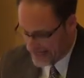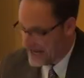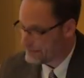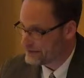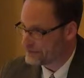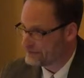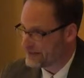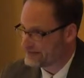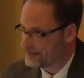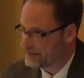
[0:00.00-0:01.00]
a habit of
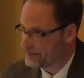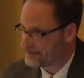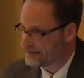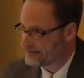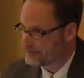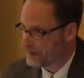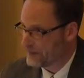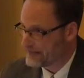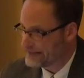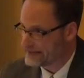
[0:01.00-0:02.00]
confessing their sins
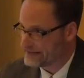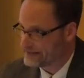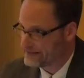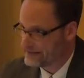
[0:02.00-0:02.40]
while naked,